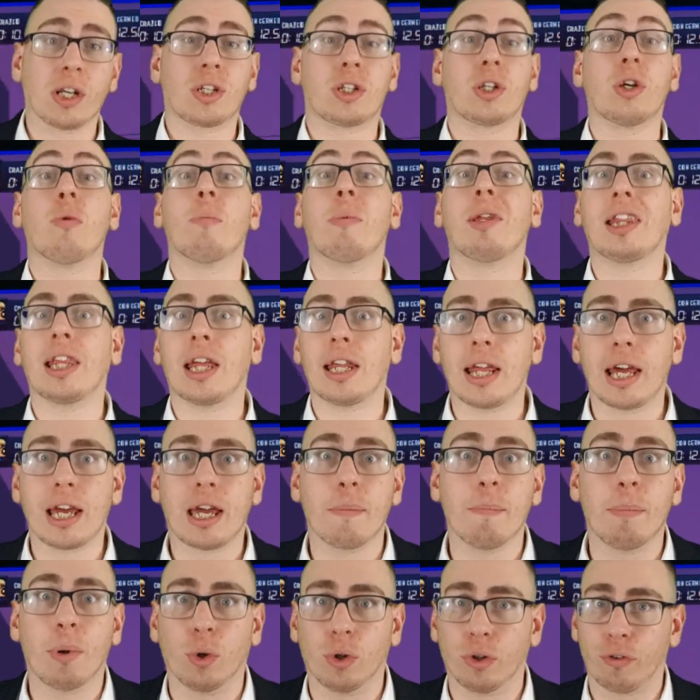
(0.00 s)
assuming that they
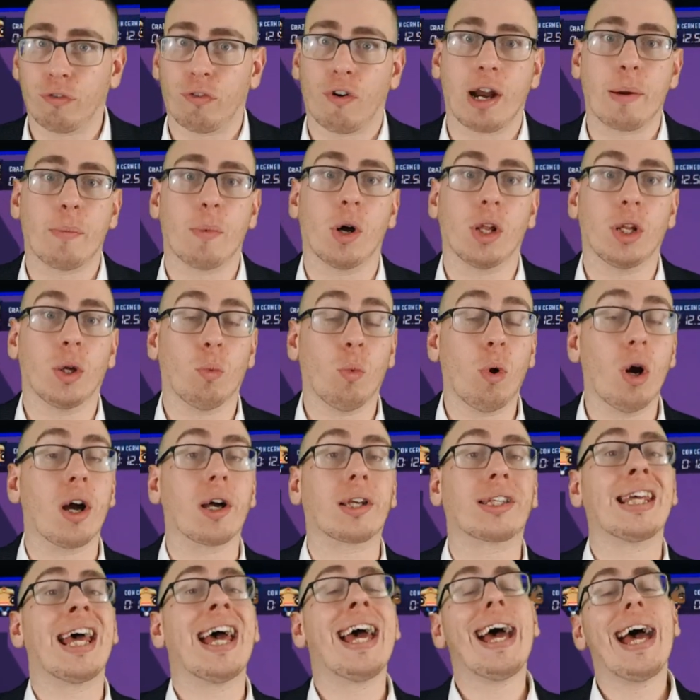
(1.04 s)
can build a framework that
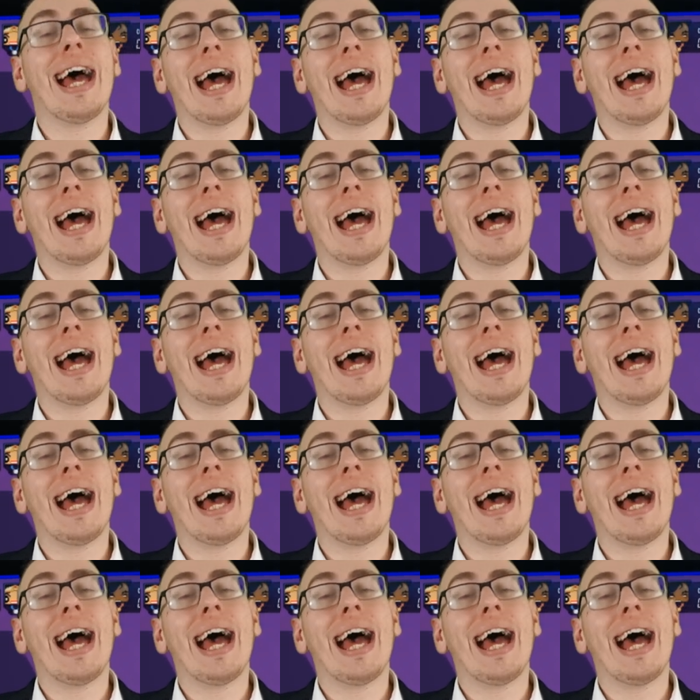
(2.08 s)
works.